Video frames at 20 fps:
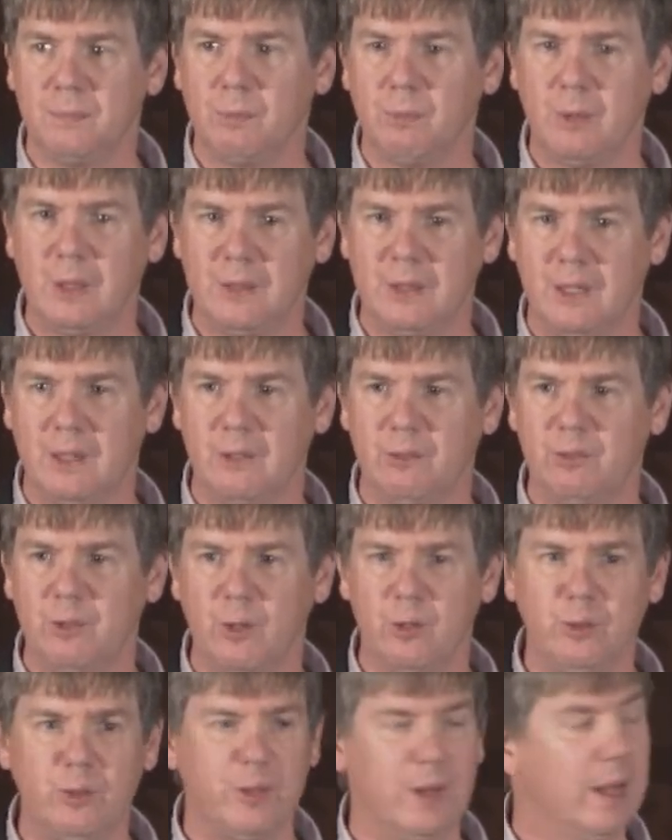within a
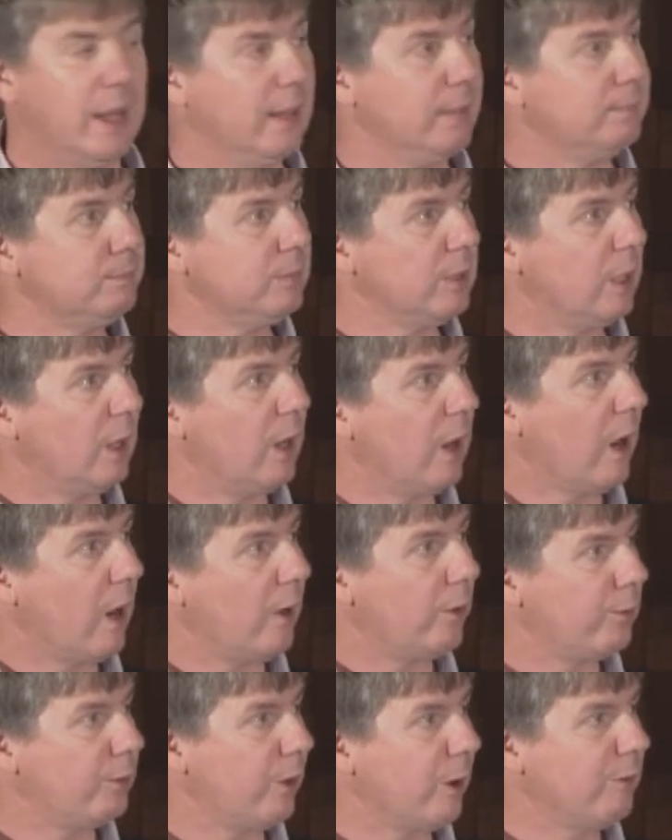food chain,
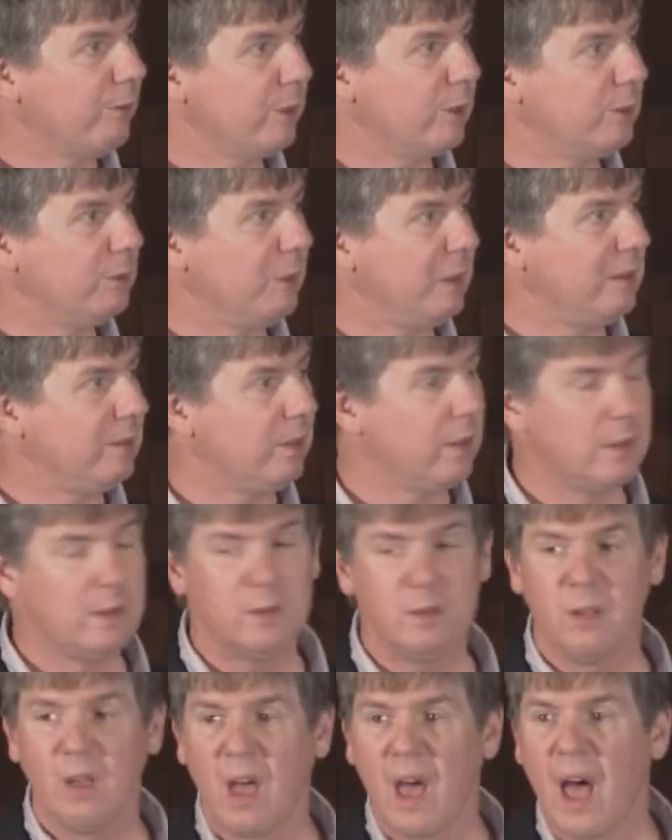or trophic
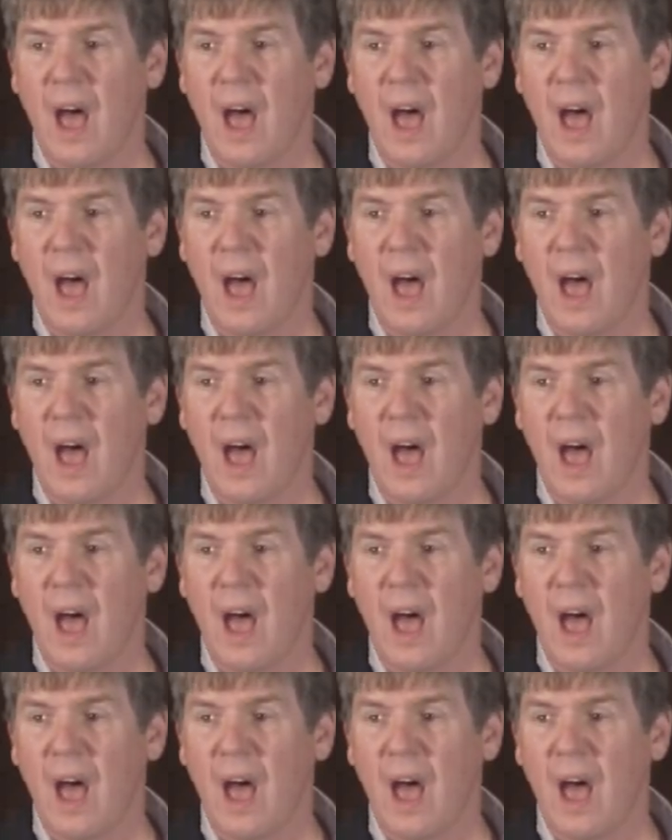species.